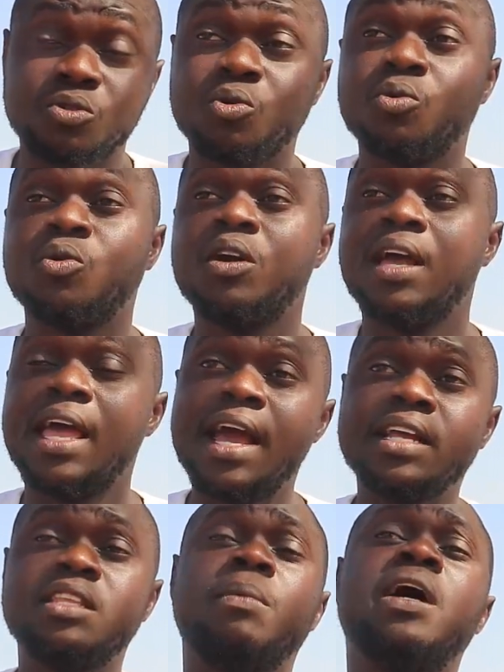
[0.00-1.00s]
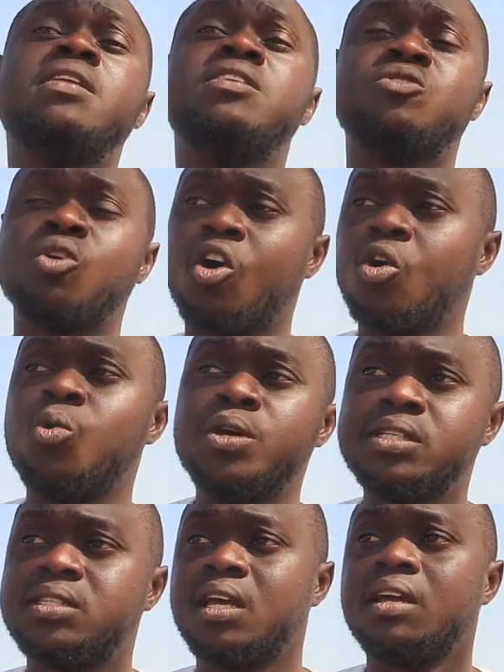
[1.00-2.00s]
So egg demand is
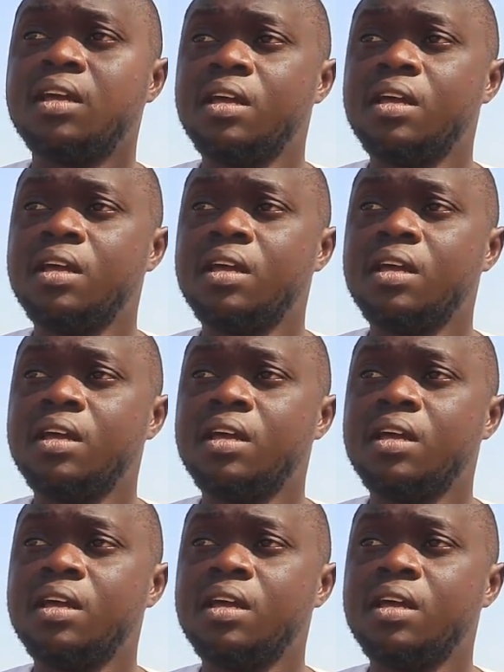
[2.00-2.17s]
always there.